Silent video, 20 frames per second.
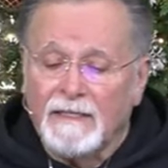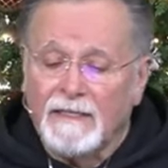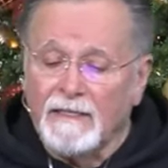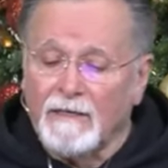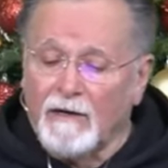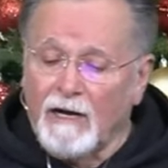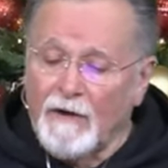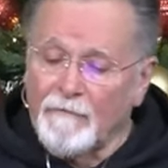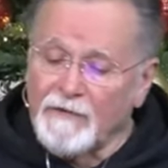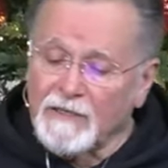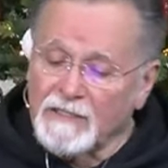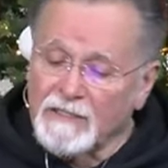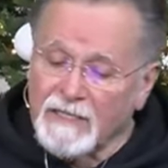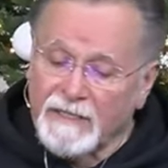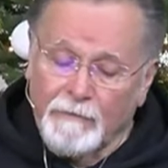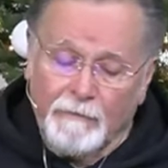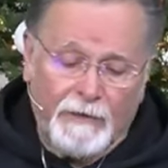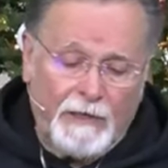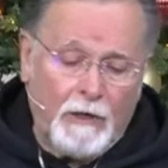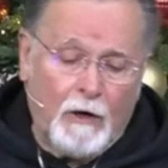Now,
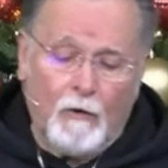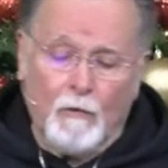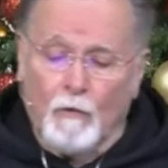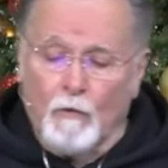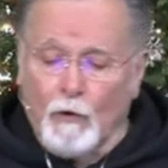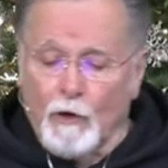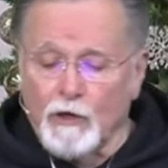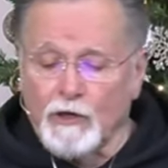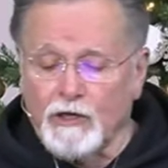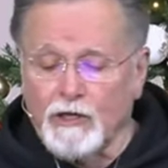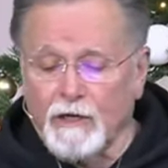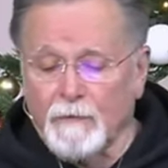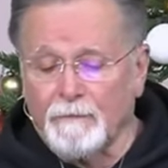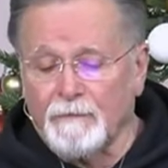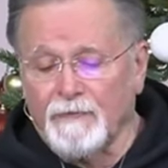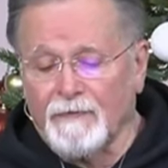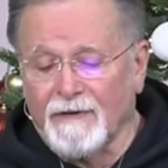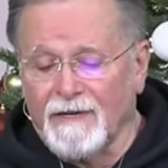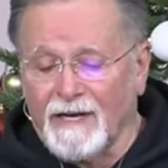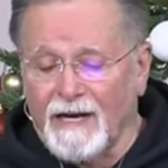obviously, we don't
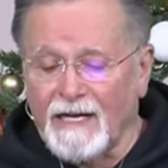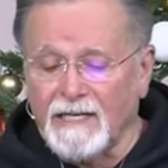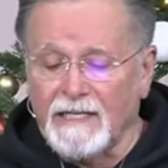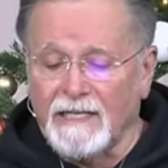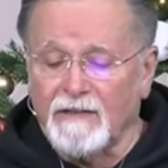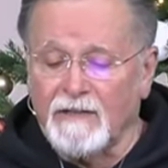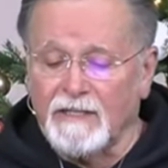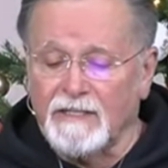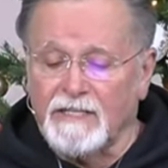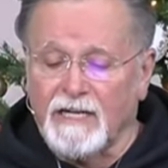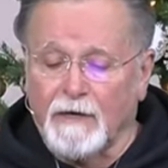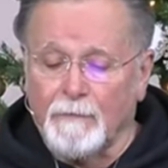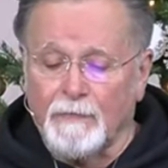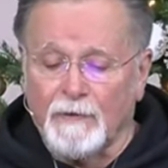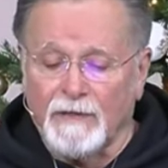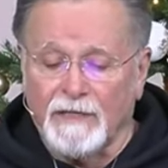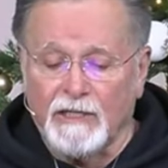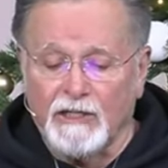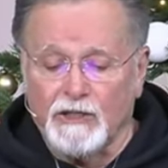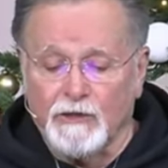worship God in the
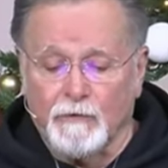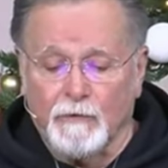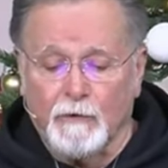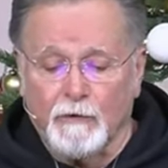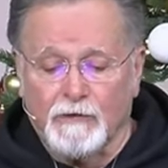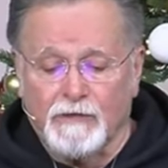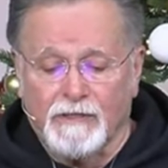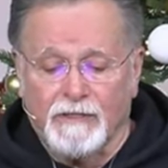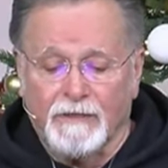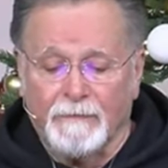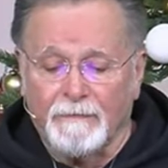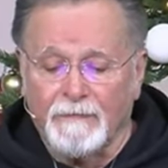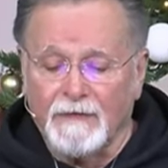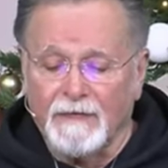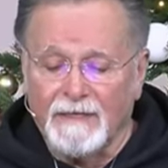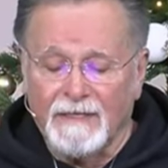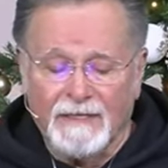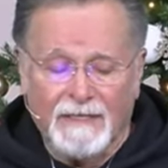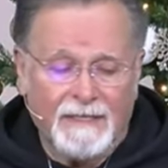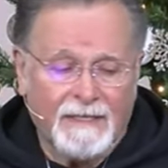temple in Jerusalem.
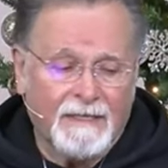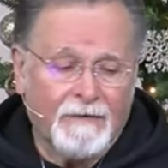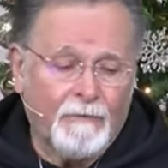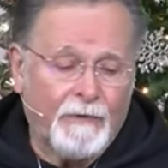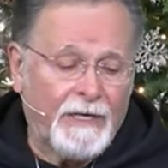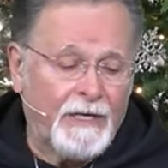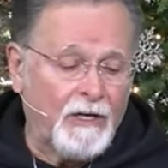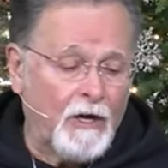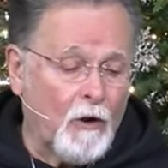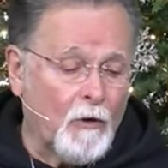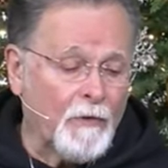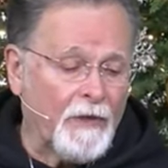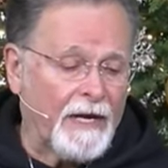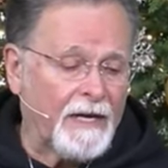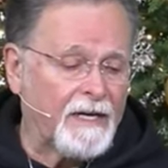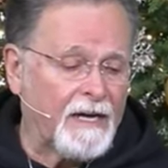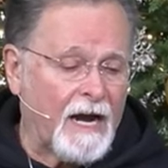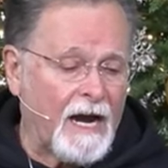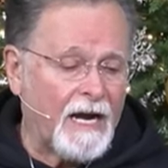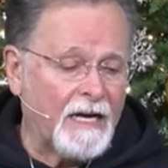We know that
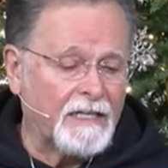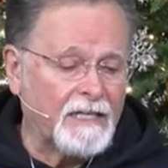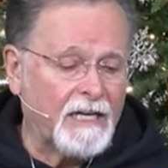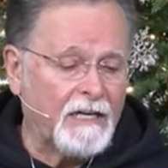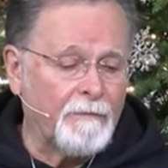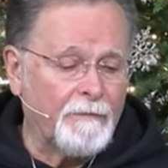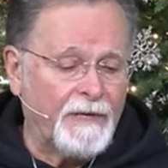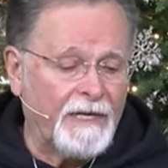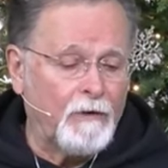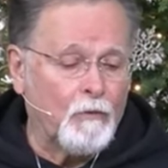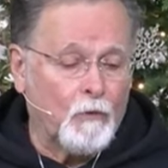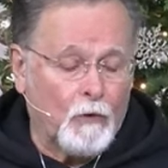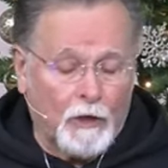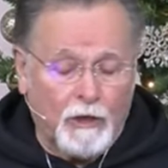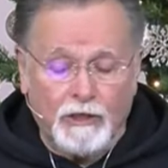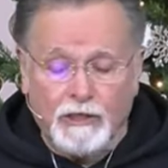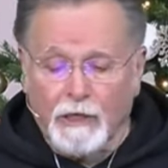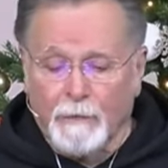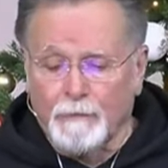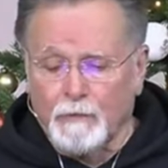God can be
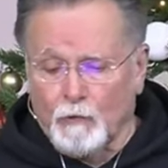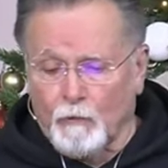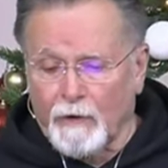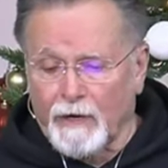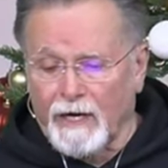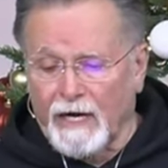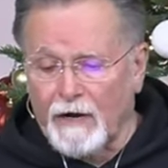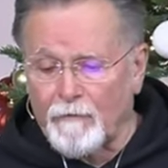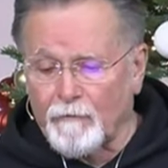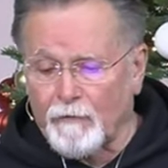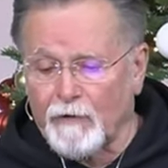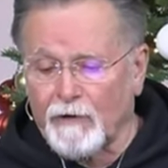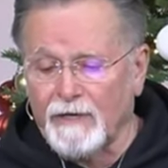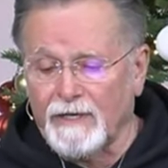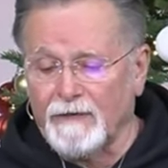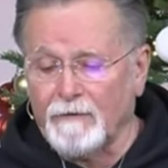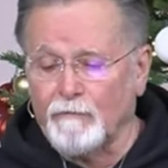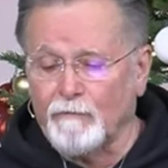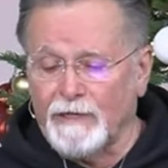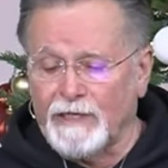worshiped wherever
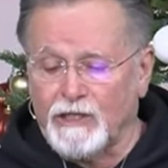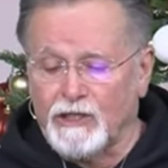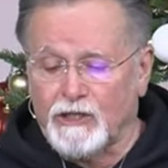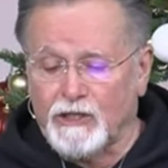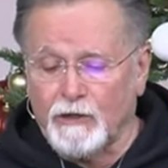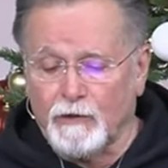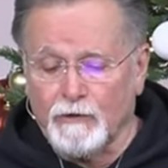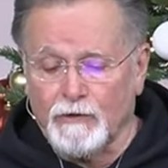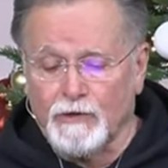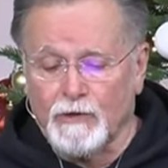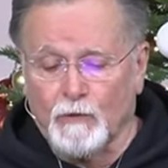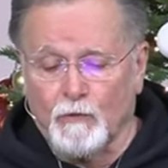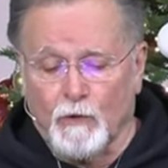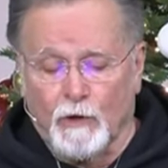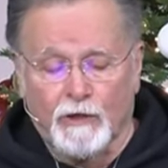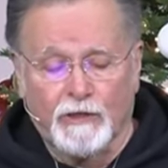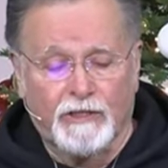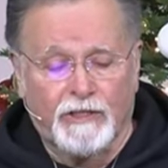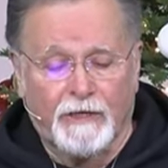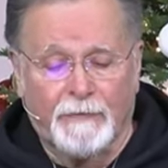we choose to
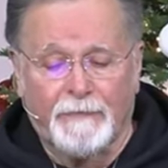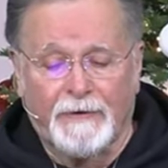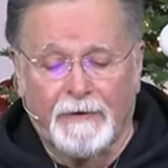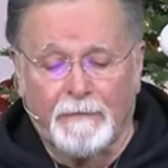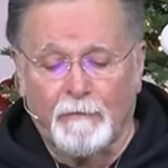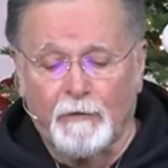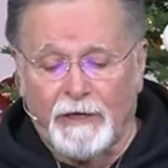worship Him.